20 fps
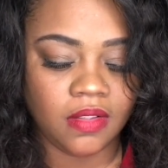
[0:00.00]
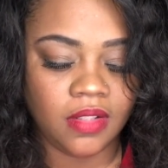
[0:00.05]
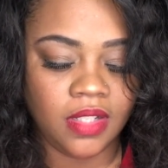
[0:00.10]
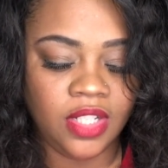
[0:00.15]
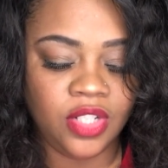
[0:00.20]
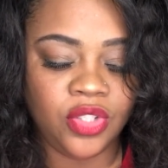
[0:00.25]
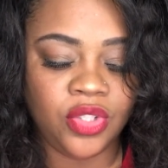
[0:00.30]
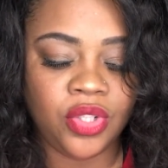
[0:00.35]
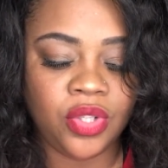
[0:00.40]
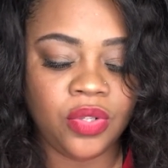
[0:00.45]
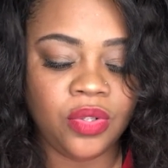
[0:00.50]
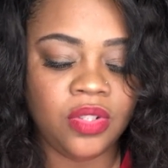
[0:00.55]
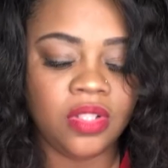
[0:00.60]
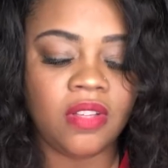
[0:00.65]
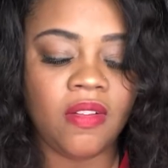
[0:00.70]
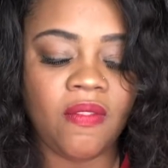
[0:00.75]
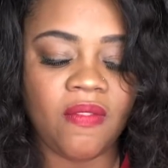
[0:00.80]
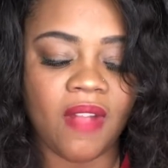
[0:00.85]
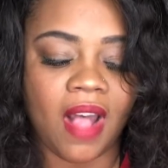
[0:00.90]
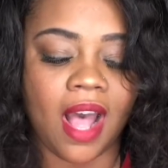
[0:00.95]
And choose
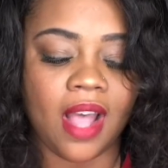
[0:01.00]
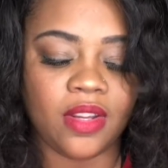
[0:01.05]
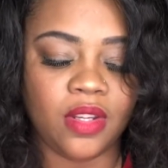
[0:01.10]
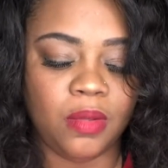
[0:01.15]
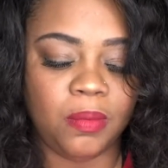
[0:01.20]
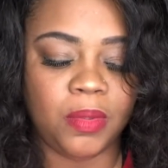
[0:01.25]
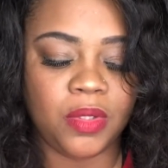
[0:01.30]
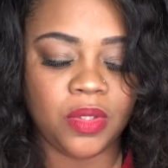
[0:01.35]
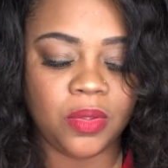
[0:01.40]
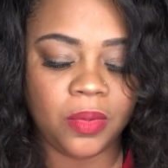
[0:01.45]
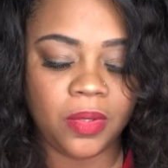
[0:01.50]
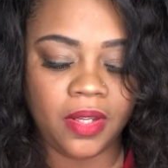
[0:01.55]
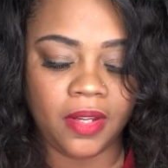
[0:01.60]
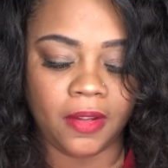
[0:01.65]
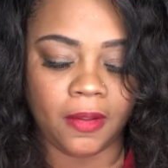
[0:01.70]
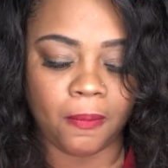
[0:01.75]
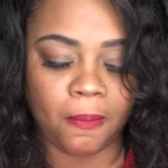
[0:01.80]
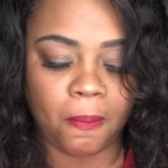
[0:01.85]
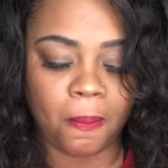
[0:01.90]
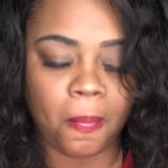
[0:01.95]
a value
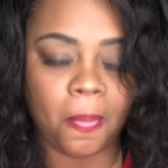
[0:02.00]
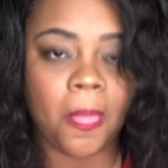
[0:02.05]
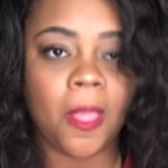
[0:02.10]
between.